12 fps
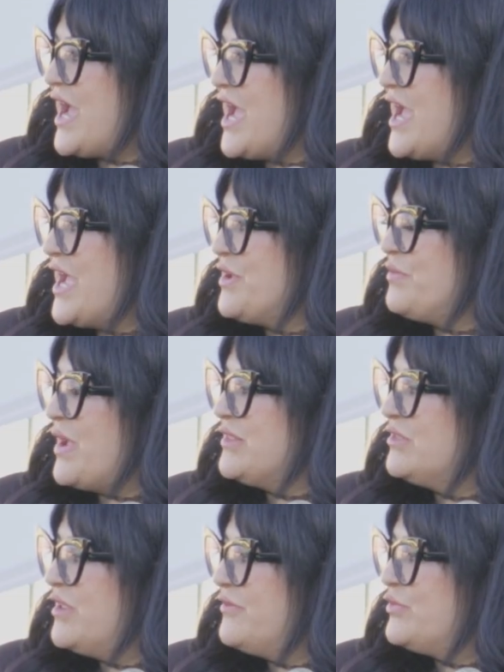I
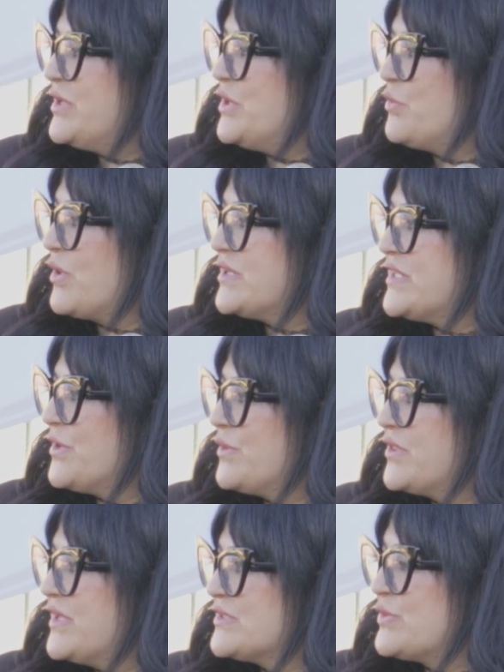loved when he worked here
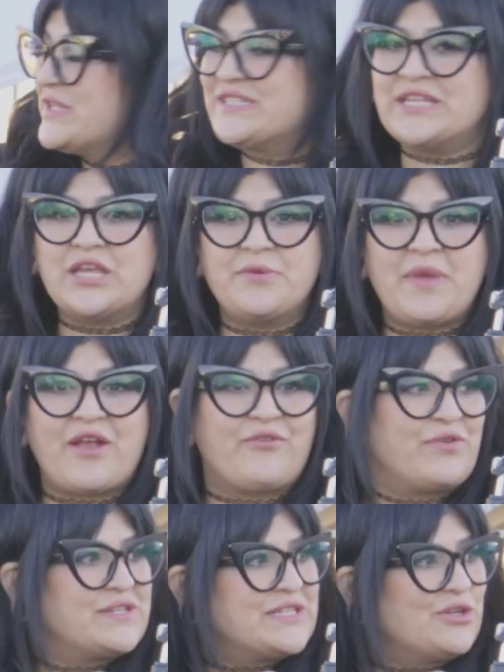with us. We'd see him
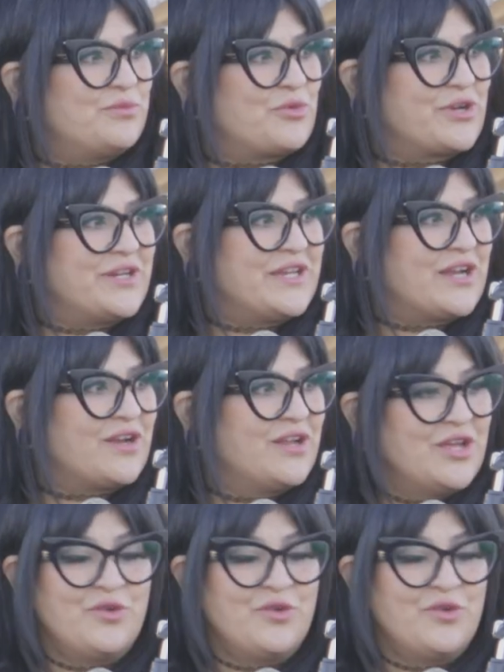every single morning here.